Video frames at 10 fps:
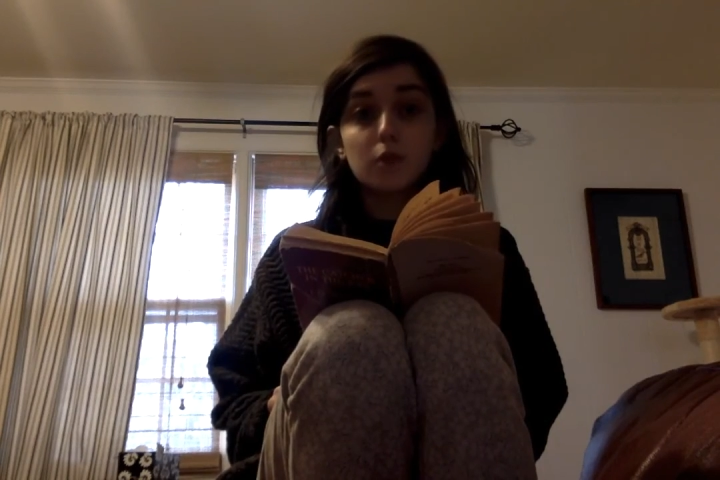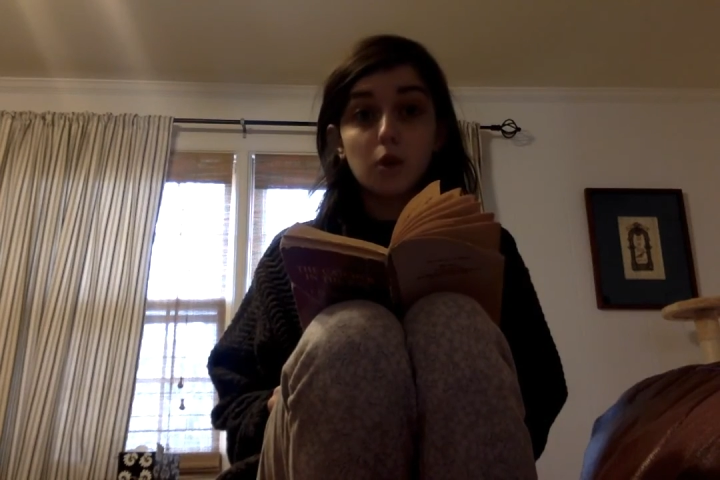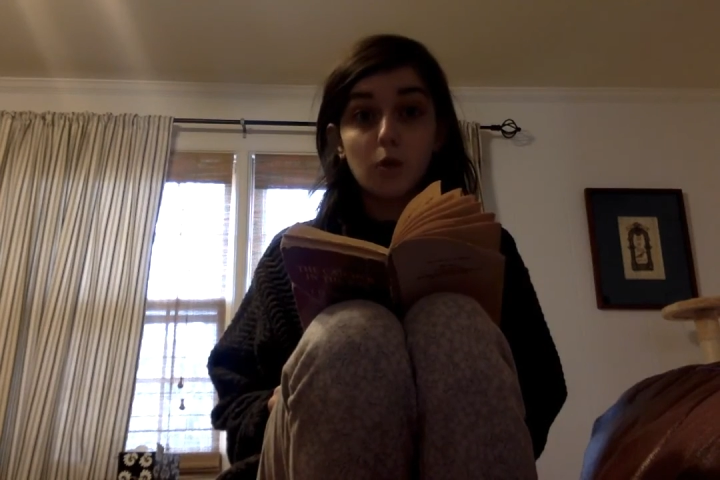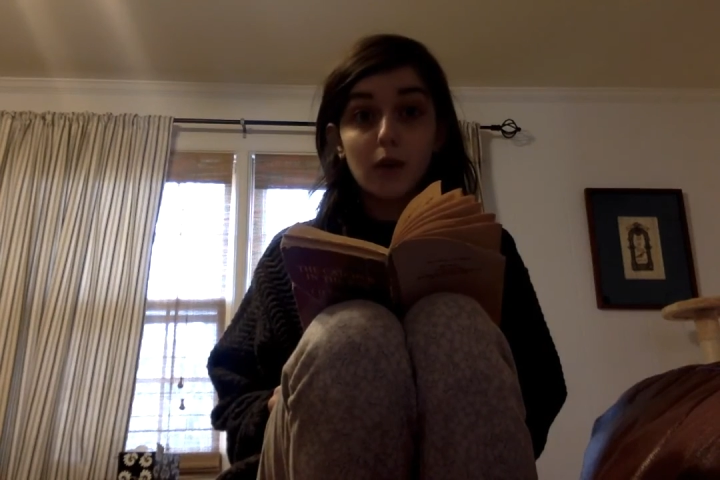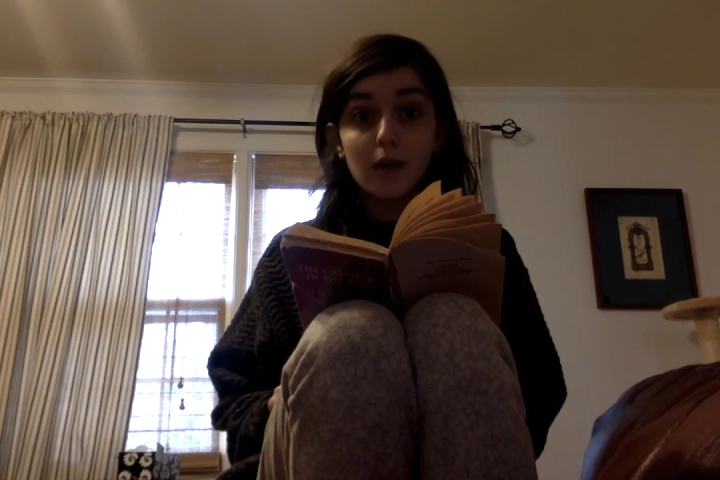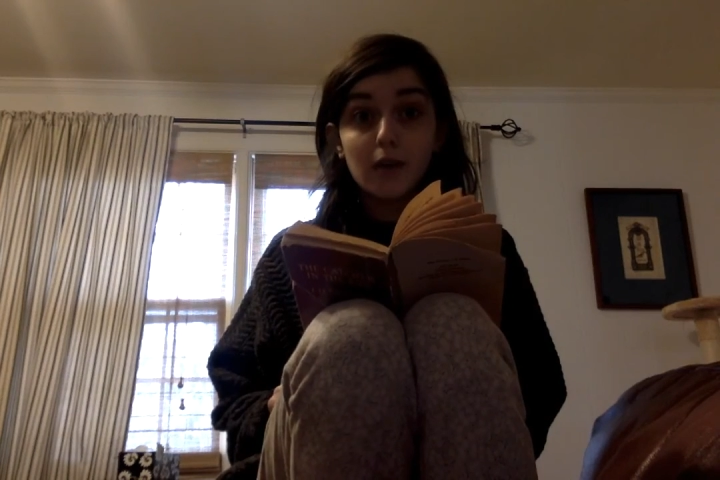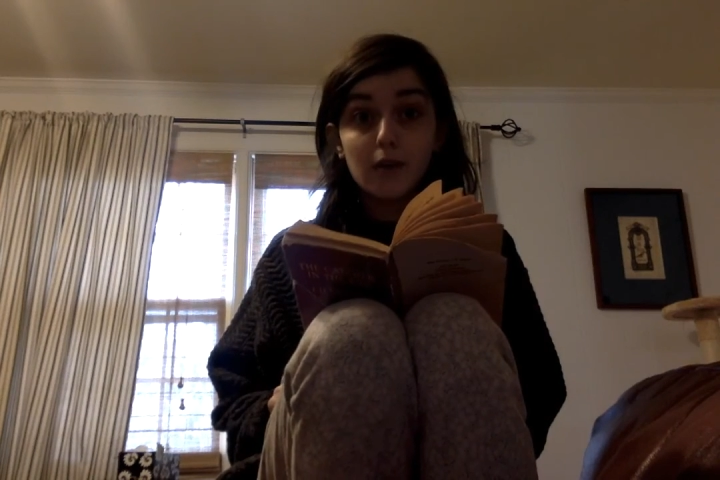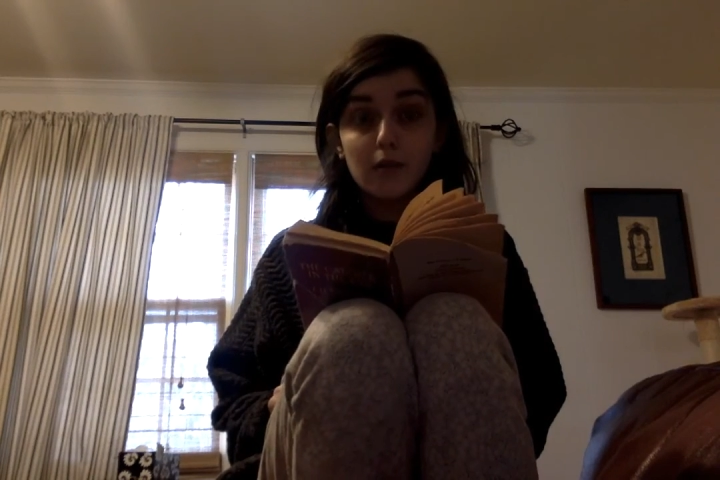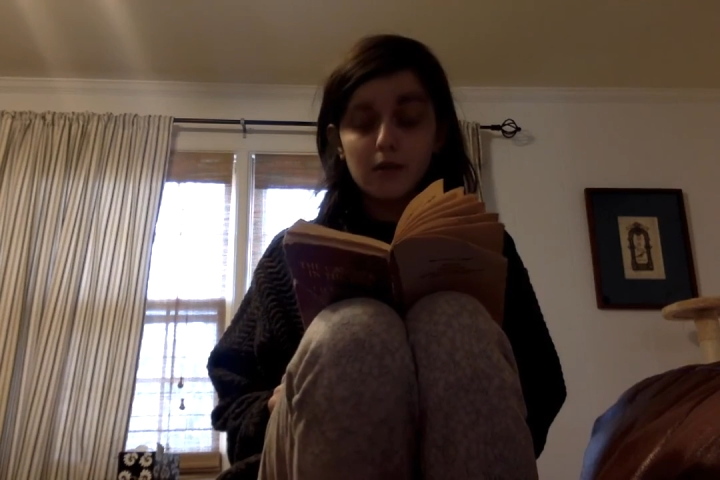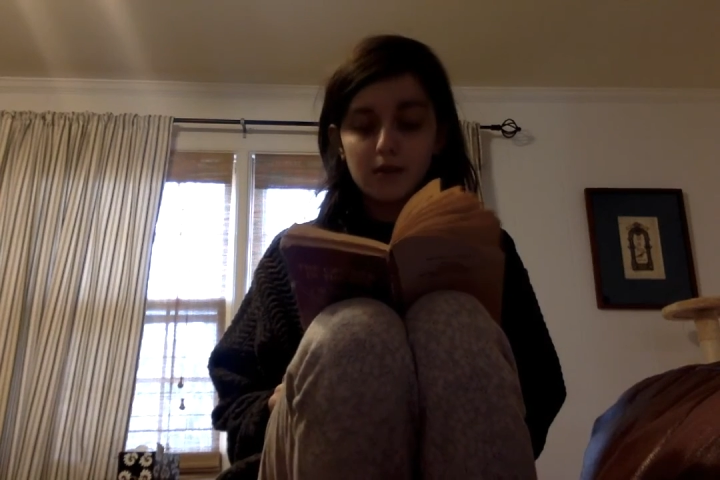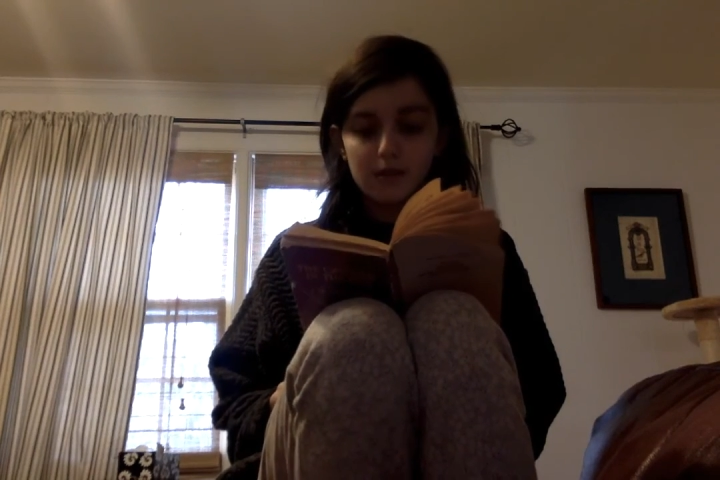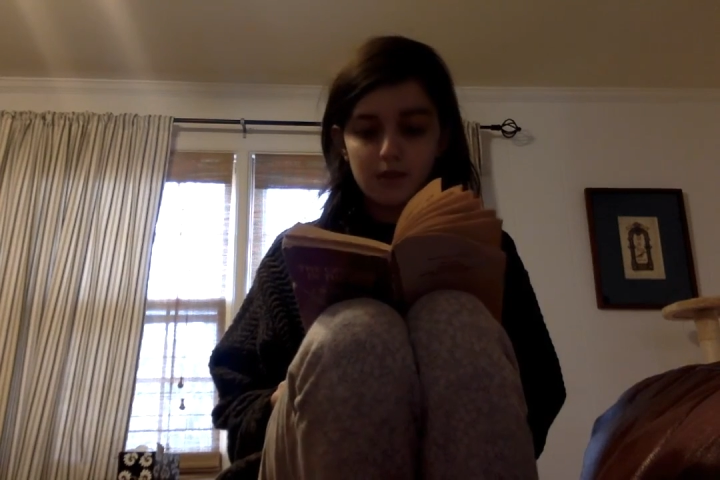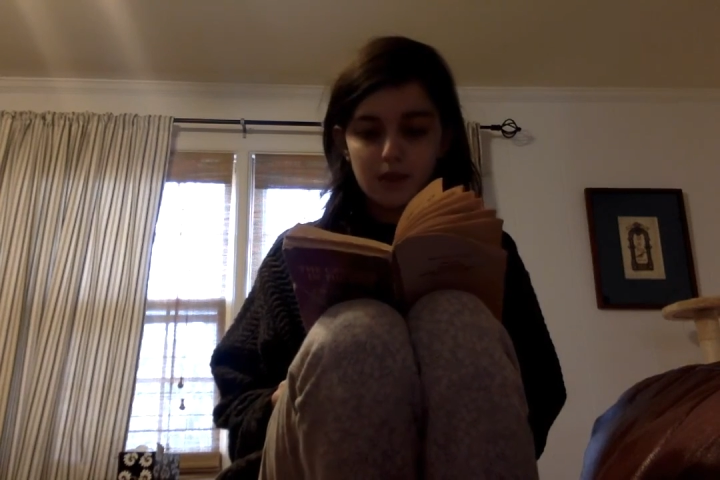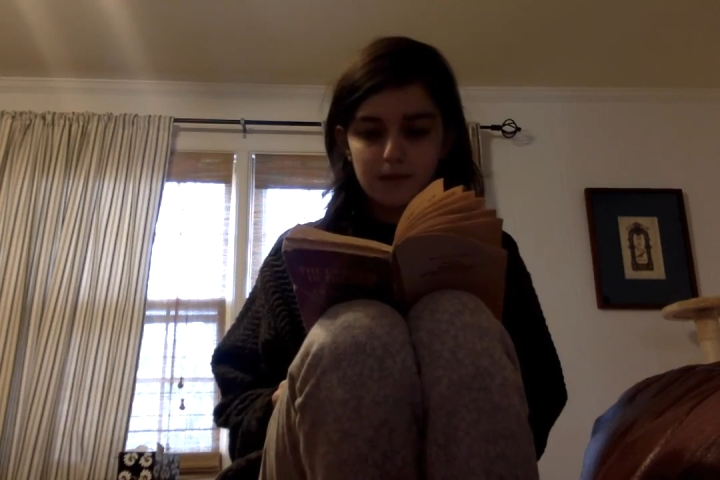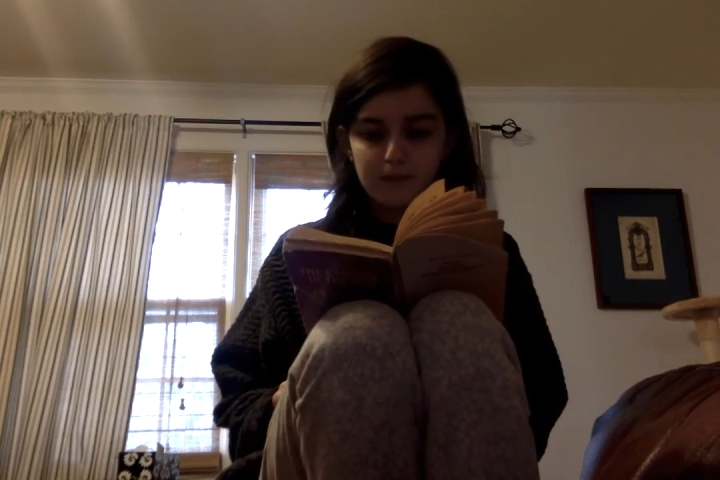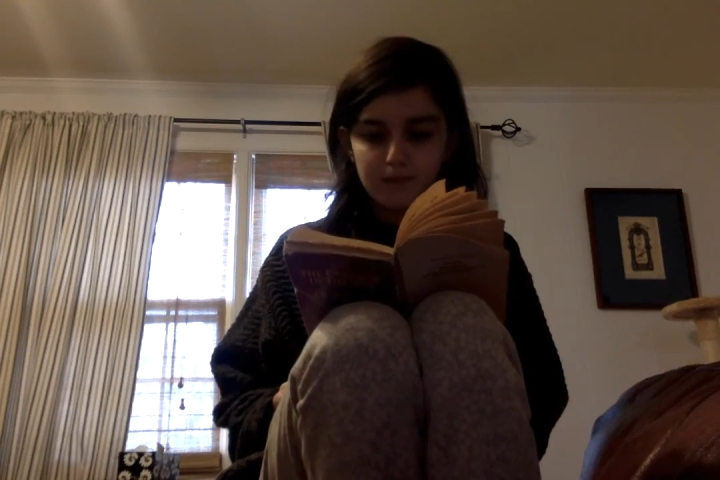Okay? I said.